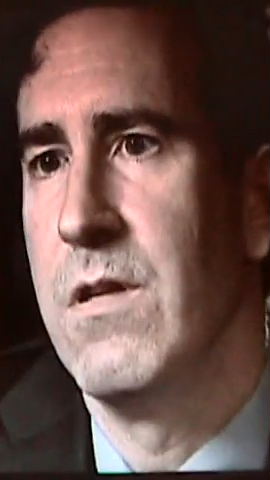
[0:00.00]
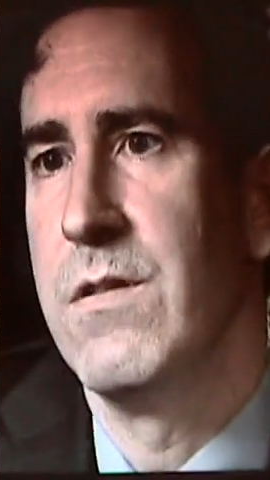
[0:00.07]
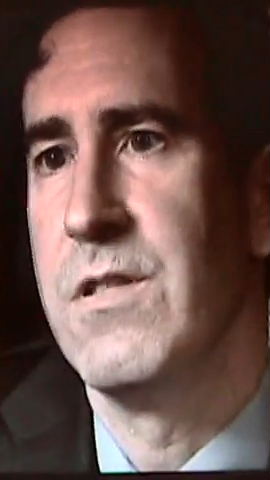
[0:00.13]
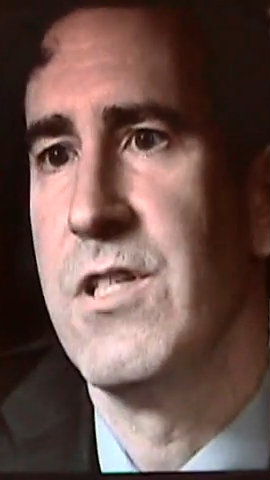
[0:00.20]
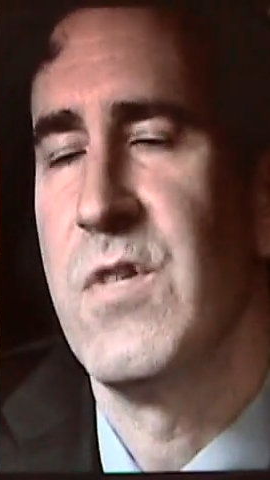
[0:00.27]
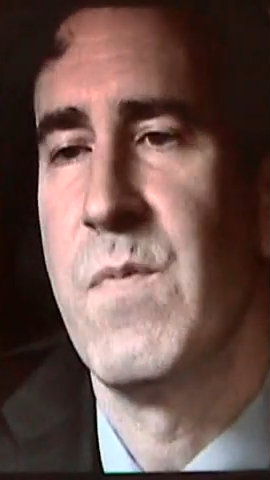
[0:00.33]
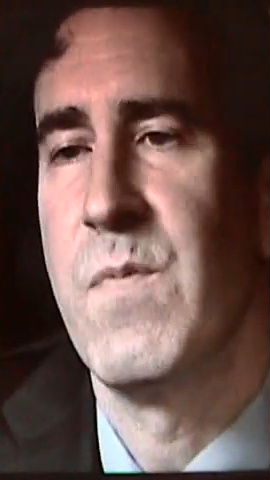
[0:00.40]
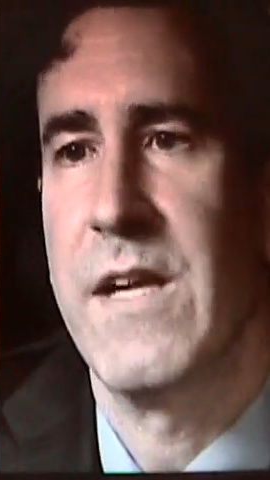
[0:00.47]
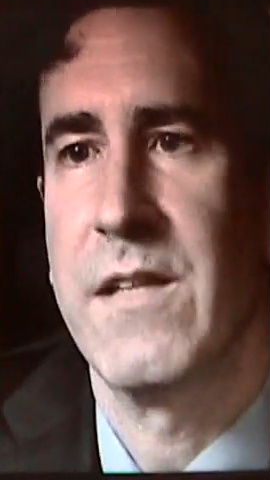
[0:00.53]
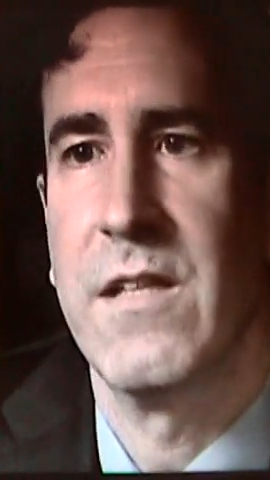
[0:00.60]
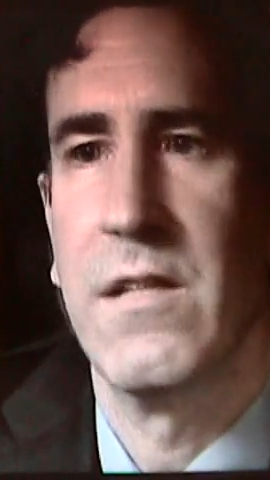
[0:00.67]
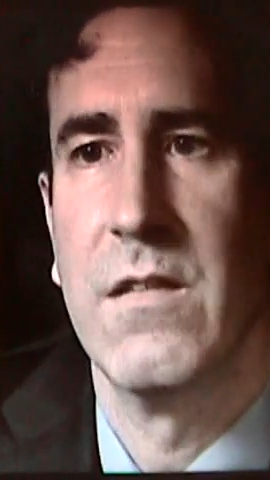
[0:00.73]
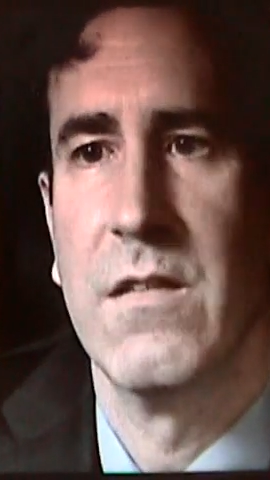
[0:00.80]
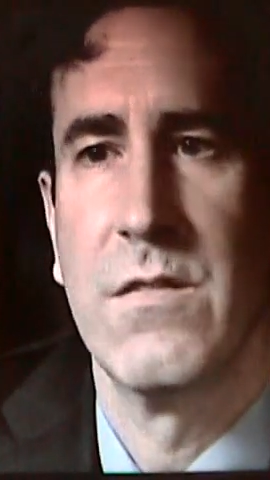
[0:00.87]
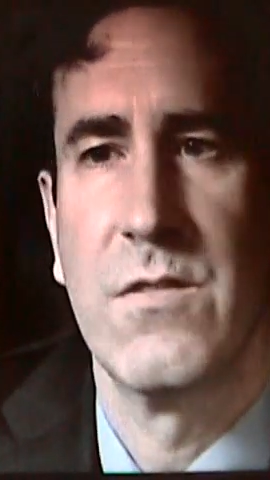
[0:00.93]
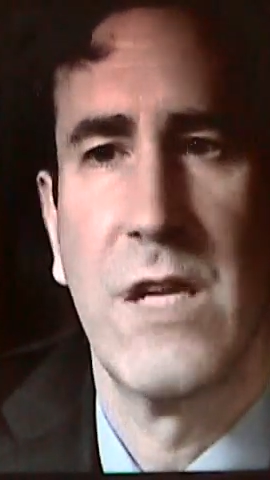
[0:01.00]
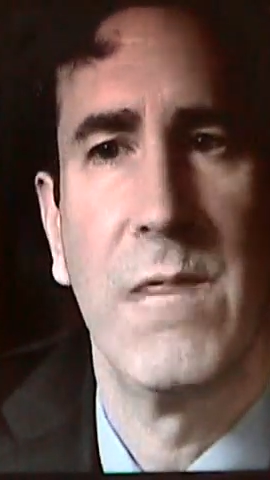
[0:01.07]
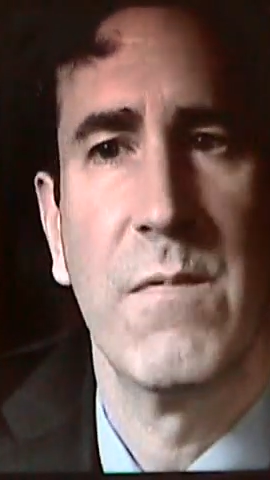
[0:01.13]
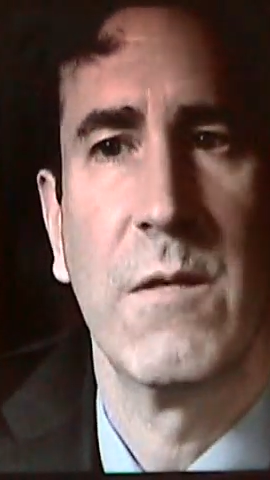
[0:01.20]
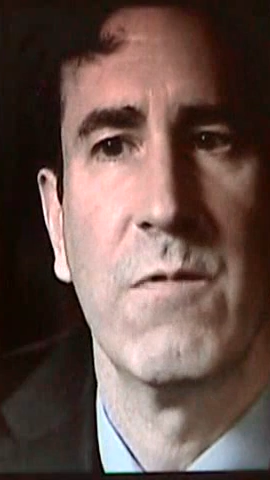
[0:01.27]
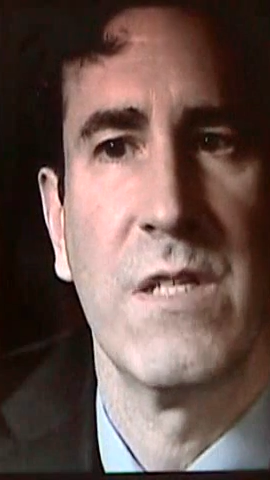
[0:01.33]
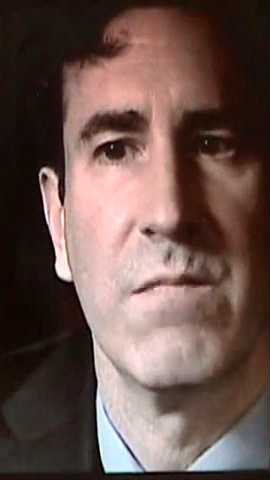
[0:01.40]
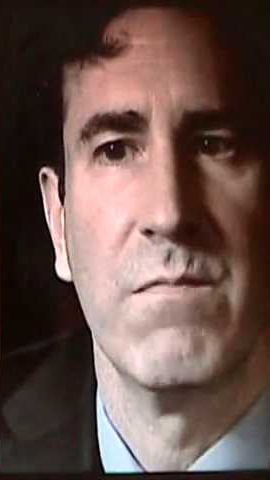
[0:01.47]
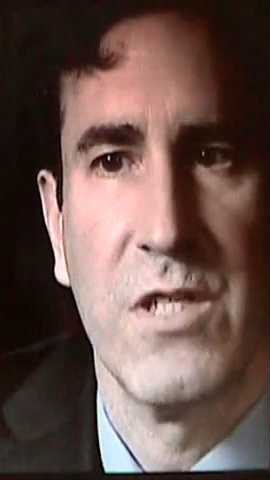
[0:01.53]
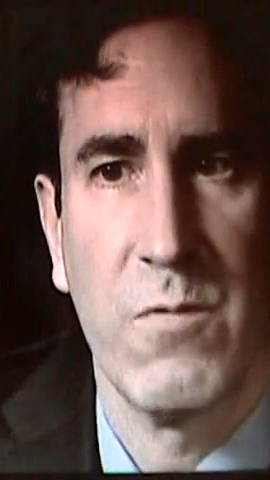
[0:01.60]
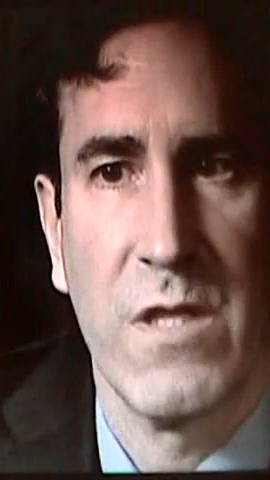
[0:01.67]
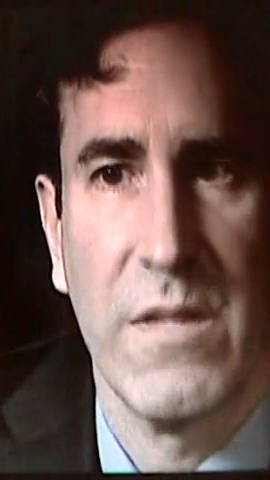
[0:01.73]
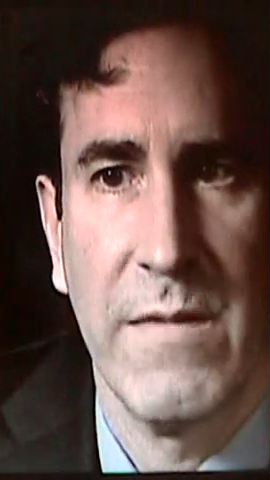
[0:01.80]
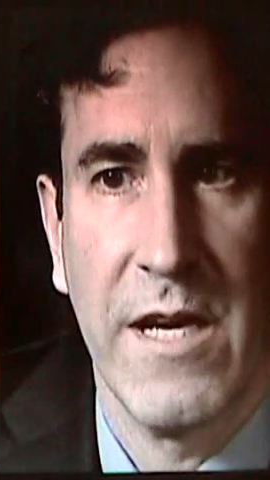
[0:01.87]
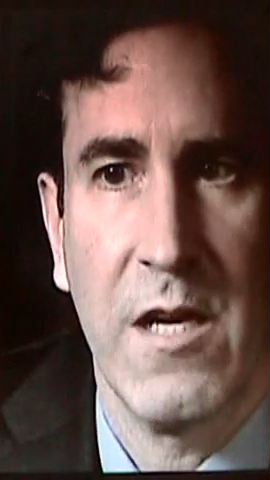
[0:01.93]
suspected something was
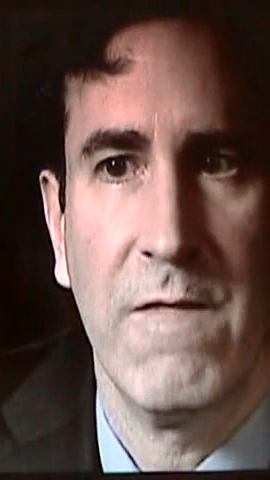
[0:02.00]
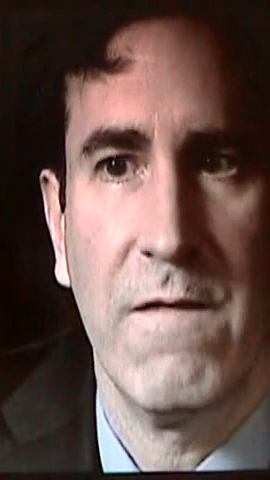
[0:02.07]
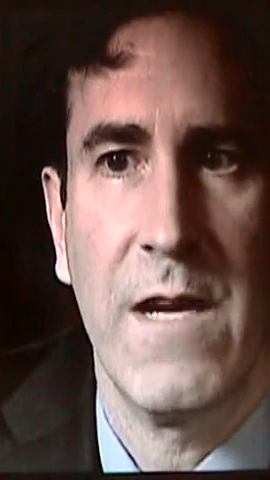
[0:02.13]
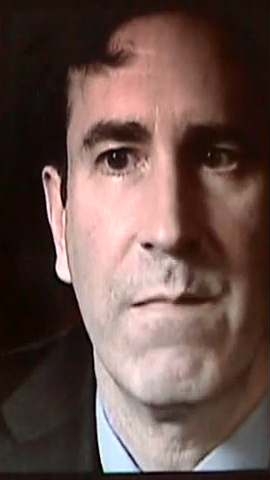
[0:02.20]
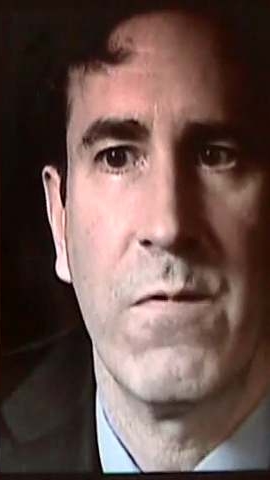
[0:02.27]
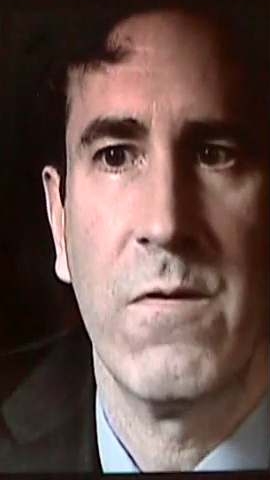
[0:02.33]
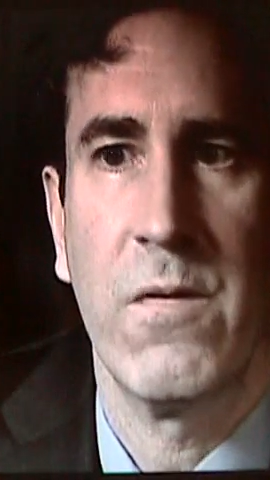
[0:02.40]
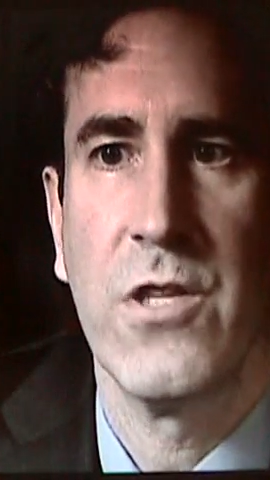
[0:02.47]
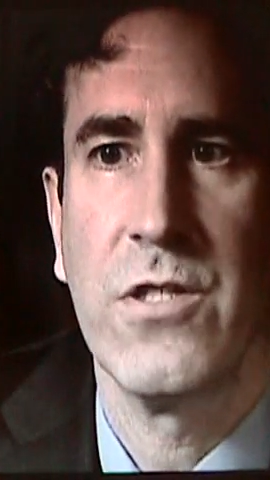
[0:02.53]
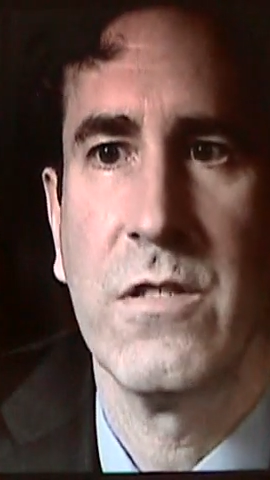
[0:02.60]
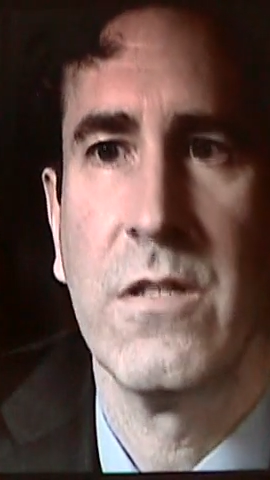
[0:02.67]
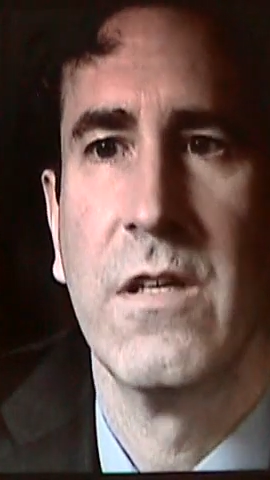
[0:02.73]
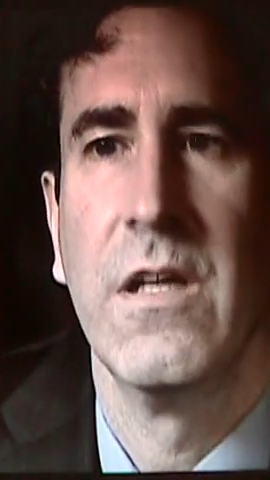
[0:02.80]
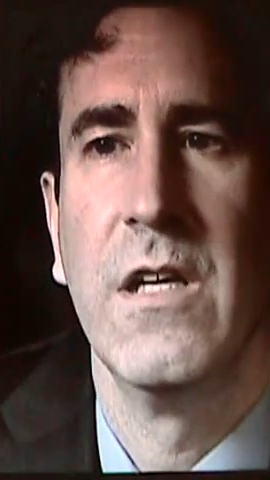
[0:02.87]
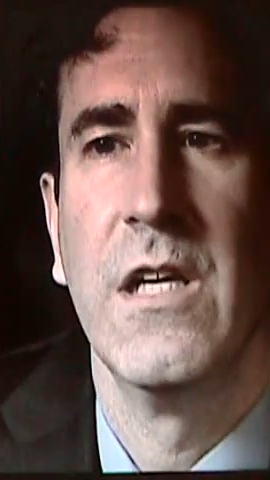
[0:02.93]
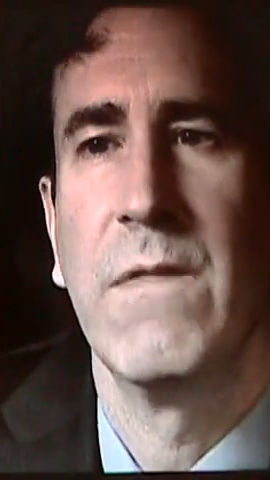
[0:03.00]
amiss with the Madoff operation.